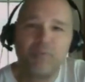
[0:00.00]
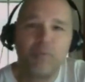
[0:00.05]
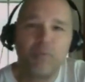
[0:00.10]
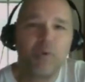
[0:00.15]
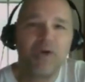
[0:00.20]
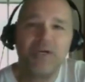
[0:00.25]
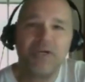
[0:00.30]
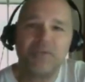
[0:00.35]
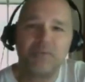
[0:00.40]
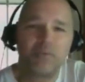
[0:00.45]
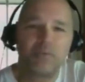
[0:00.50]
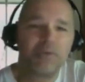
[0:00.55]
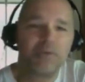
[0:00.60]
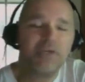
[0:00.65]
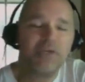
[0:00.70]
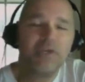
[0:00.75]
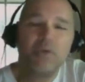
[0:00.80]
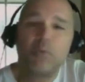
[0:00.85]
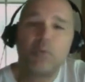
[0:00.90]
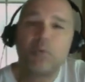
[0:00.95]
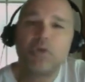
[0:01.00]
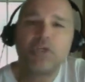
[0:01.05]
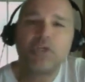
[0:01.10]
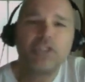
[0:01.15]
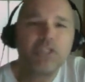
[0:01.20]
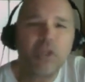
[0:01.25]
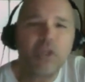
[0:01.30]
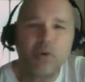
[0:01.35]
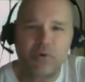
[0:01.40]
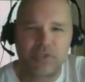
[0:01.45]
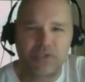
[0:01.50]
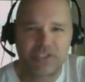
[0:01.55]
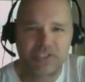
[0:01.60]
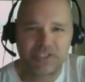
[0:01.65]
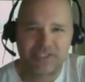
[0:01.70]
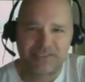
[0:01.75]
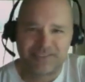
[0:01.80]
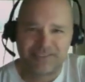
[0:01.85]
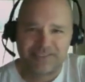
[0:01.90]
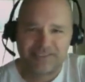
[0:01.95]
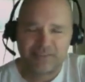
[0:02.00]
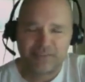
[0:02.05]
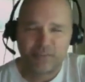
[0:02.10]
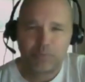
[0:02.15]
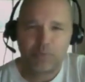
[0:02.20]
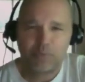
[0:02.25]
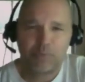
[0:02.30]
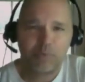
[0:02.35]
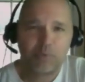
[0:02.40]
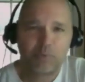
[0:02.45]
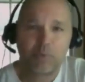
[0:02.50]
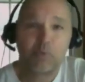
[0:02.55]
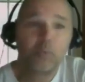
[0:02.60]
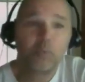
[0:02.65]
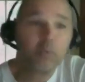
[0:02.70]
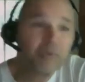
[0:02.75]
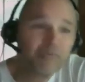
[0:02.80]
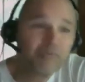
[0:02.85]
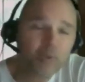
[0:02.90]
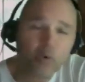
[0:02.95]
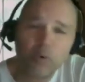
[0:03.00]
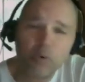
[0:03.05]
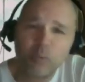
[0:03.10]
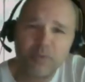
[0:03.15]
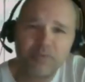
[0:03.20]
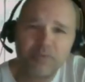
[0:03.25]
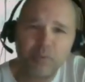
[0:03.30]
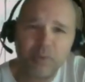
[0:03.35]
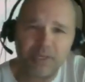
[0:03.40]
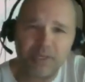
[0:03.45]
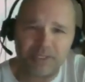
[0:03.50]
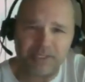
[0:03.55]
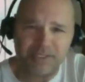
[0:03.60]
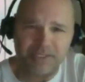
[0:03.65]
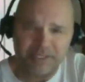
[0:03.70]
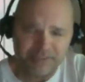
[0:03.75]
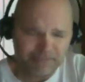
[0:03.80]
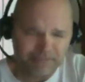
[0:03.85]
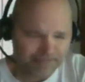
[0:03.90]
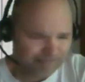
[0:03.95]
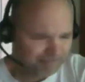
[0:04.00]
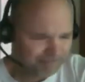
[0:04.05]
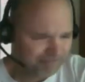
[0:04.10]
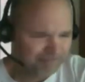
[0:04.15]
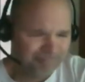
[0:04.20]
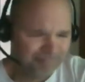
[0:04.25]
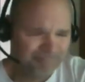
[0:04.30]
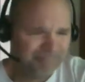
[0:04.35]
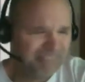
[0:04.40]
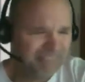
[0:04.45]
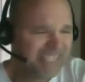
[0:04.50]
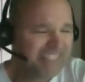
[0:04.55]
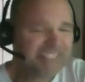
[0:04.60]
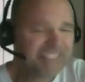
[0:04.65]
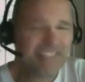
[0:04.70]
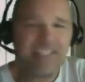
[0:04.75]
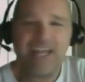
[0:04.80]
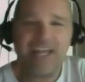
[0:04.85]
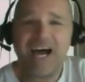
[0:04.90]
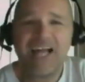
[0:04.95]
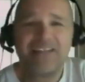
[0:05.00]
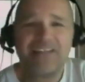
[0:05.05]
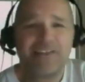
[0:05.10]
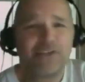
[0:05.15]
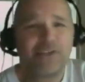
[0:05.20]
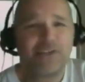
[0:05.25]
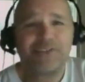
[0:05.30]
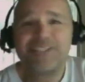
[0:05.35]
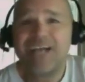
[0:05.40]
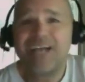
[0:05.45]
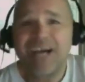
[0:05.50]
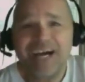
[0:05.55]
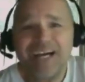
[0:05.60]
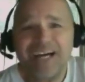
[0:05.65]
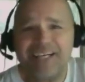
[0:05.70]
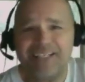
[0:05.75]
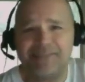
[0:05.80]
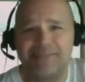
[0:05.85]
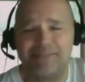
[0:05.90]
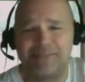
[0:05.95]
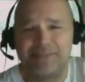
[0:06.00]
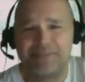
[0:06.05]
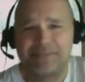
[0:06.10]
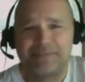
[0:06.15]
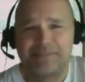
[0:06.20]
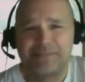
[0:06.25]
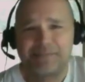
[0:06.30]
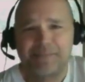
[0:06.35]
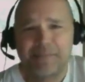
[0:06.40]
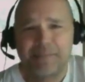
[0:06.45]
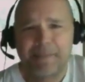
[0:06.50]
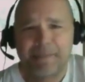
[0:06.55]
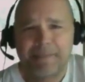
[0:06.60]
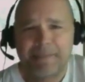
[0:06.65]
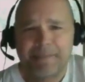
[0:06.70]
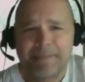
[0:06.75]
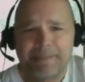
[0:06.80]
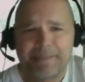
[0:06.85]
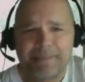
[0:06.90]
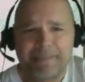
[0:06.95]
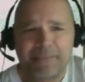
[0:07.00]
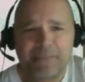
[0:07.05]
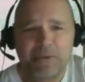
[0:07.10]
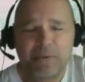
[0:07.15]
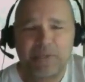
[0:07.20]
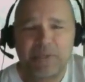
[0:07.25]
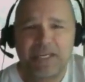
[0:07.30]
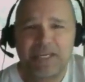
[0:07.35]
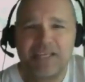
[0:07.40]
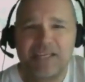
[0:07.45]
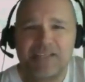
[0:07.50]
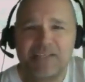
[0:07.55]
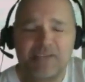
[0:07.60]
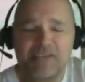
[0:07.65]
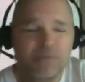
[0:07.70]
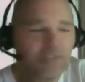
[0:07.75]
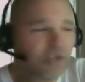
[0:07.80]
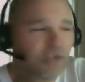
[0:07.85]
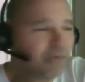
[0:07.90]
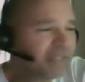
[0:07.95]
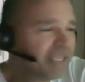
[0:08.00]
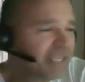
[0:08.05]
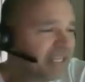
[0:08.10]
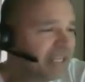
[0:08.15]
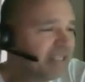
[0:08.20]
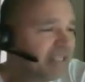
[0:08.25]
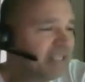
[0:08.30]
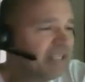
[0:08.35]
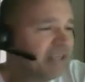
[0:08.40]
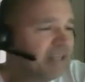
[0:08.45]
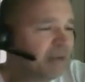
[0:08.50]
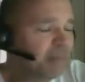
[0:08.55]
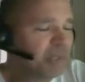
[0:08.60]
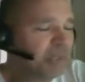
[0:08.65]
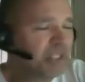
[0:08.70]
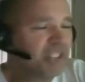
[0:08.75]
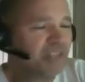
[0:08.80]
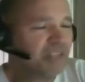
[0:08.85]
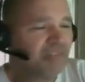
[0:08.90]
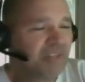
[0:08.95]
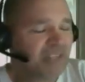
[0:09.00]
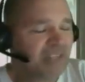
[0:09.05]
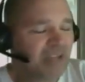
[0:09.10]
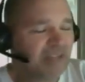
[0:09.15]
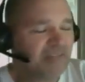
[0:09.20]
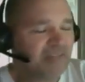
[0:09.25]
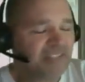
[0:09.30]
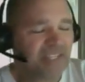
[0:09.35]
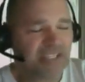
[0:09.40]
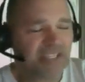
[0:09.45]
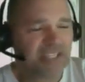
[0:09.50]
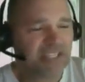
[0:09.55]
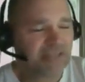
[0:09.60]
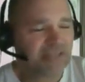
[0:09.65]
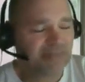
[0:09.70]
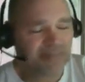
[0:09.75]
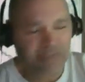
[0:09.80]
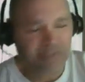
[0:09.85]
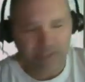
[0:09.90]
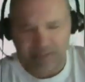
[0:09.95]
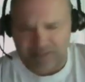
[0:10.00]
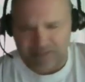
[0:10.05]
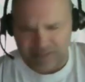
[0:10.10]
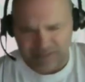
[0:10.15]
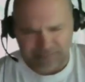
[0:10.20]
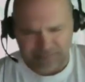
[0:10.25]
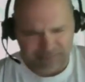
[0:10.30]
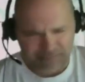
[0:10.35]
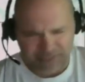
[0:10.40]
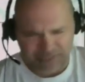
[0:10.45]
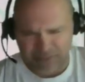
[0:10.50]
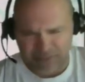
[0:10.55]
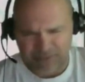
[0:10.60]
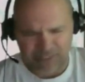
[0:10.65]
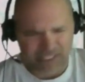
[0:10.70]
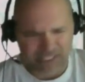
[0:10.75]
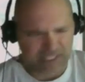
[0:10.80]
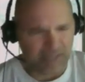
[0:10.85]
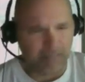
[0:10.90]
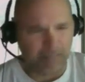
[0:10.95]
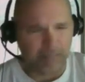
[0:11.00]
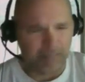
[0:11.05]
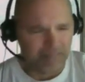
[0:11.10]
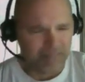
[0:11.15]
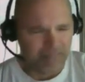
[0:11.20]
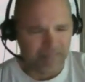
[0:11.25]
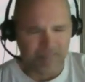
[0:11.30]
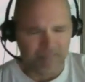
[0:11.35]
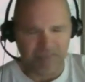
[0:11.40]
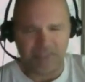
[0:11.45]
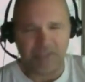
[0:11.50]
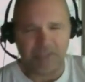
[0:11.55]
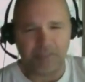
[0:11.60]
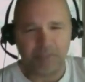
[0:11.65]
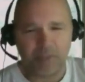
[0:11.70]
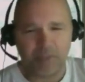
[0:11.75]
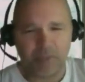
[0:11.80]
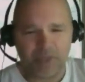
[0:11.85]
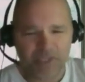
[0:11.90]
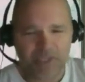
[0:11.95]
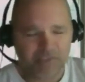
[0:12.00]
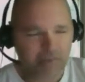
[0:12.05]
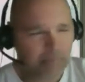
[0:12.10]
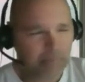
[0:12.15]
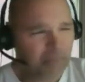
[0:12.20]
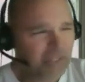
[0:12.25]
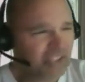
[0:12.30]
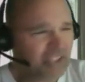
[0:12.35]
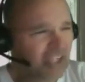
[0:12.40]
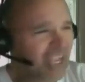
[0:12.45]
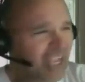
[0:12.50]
won. We're we're close, we're, or we've or we've won. It's not their time. Okay, so don't get a bunch of. Uh, I've said this in. I don't know if it's in the in the book of a bunch of